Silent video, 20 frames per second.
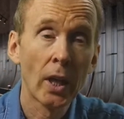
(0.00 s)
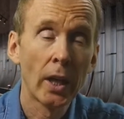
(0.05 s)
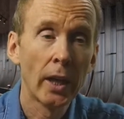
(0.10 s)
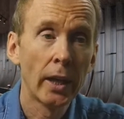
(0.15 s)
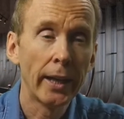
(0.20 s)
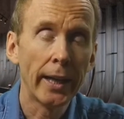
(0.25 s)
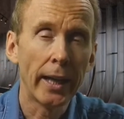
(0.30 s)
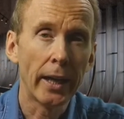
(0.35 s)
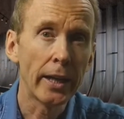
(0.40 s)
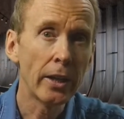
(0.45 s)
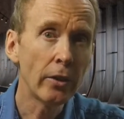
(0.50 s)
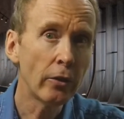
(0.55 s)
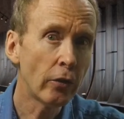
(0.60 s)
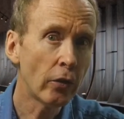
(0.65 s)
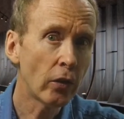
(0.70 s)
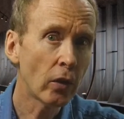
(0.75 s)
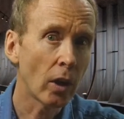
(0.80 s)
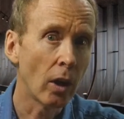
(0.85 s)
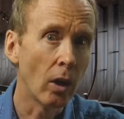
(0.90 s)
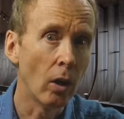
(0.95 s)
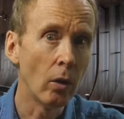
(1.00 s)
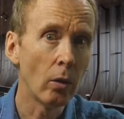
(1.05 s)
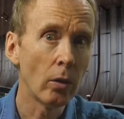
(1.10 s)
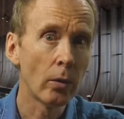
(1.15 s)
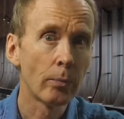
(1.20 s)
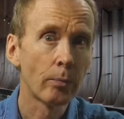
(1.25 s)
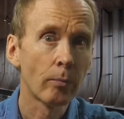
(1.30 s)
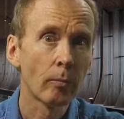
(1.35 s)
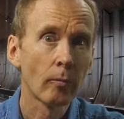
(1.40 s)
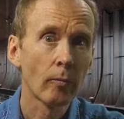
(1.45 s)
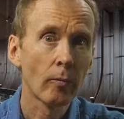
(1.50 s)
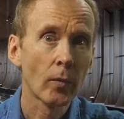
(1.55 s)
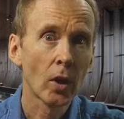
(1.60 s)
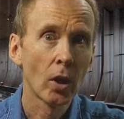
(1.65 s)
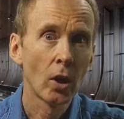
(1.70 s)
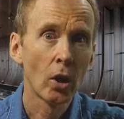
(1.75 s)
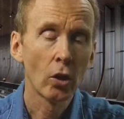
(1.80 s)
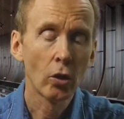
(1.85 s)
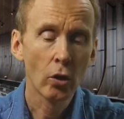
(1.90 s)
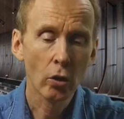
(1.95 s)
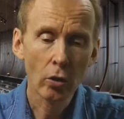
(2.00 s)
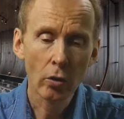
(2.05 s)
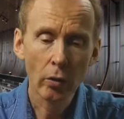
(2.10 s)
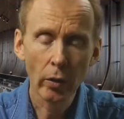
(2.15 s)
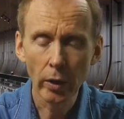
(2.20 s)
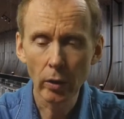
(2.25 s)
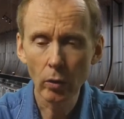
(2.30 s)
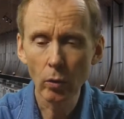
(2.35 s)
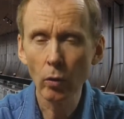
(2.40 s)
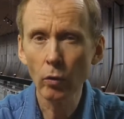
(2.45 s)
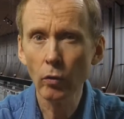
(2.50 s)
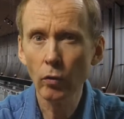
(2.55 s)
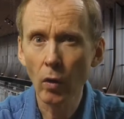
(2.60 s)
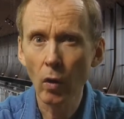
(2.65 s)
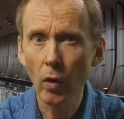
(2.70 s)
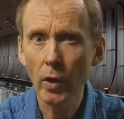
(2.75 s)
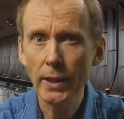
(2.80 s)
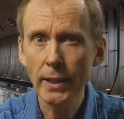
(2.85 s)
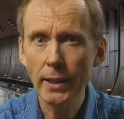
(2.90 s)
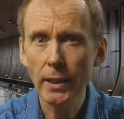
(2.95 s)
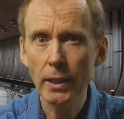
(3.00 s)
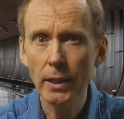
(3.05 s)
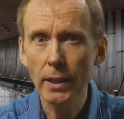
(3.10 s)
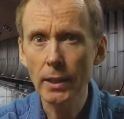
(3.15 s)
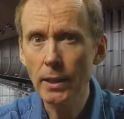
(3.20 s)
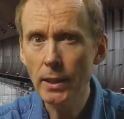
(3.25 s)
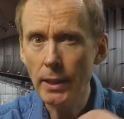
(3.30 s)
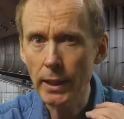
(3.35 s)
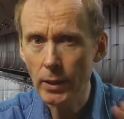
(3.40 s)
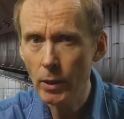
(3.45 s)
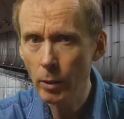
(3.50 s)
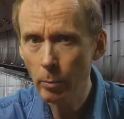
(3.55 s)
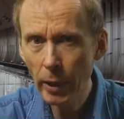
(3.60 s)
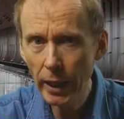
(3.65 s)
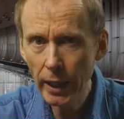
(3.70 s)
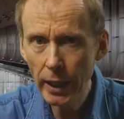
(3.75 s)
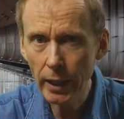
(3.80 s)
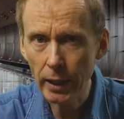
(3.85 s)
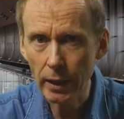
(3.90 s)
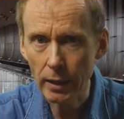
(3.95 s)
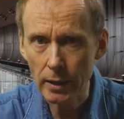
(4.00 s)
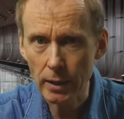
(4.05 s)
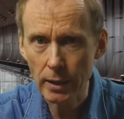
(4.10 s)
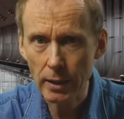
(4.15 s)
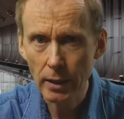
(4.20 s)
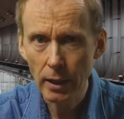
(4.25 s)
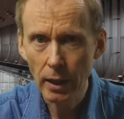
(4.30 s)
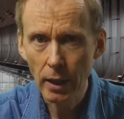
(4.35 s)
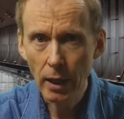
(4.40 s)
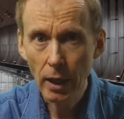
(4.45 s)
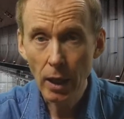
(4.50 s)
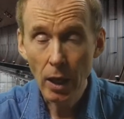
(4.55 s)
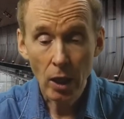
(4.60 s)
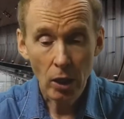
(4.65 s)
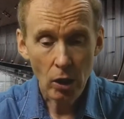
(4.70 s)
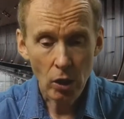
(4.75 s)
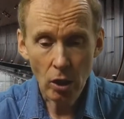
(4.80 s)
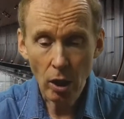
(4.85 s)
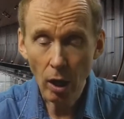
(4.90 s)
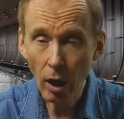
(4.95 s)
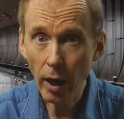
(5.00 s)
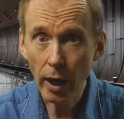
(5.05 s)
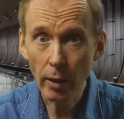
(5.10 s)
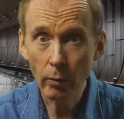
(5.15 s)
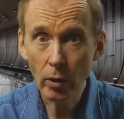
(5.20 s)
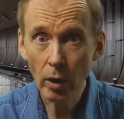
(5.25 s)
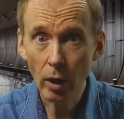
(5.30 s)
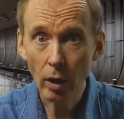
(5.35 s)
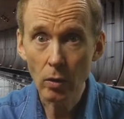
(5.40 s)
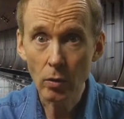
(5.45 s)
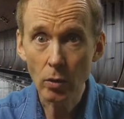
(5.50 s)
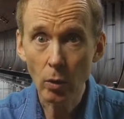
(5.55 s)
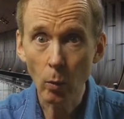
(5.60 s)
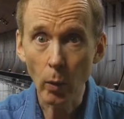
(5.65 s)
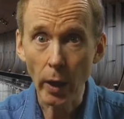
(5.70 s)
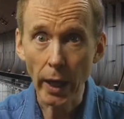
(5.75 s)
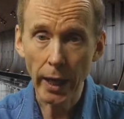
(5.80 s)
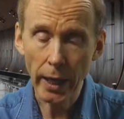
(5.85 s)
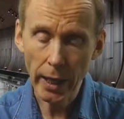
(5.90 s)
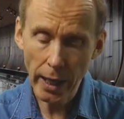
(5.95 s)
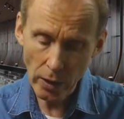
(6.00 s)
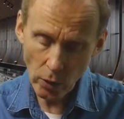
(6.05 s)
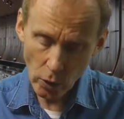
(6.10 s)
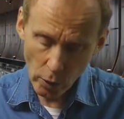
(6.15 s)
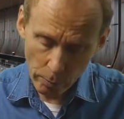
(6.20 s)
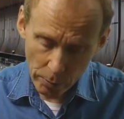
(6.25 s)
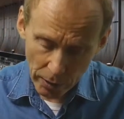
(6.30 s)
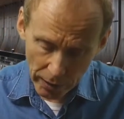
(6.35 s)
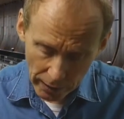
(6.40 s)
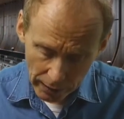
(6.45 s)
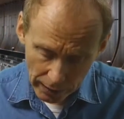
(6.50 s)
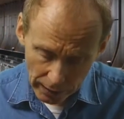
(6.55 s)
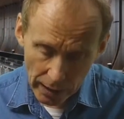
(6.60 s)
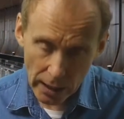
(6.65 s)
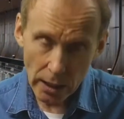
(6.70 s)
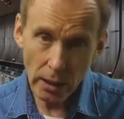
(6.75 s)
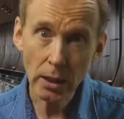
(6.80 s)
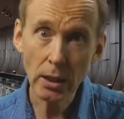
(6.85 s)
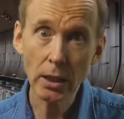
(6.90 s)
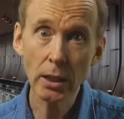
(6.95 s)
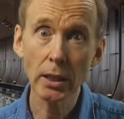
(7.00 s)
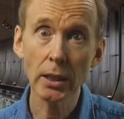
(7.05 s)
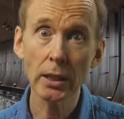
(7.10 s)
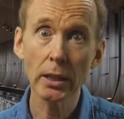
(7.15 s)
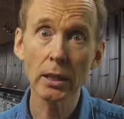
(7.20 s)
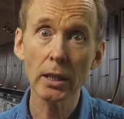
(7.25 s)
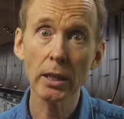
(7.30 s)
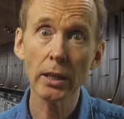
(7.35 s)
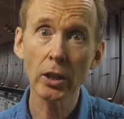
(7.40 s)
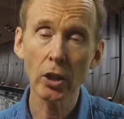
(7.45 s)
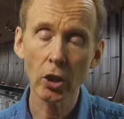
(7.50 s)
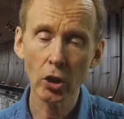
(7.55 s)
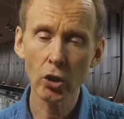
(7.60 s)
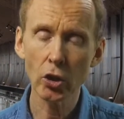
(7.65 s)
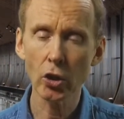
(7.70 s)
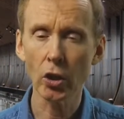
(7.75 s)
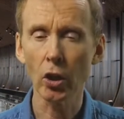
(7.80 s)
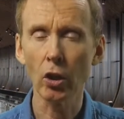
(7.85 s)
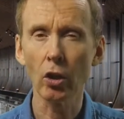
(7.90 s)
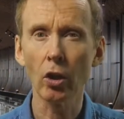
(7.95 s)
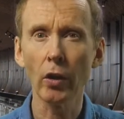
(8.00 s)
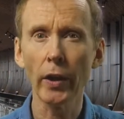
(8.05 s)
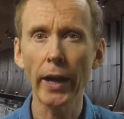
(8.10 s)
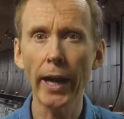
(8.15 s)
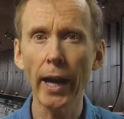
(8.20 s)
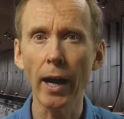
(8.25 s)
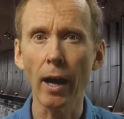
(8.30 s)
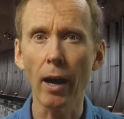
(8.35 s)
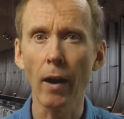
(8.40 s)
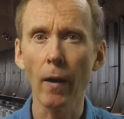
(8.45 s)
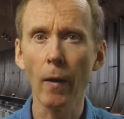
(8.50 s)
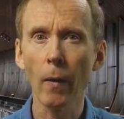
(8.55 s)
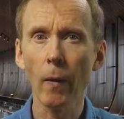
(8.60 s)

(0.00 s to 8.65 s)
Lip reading: Now in flow, the critical voice just disappears. Time goes away and you're plunged into the eternal now.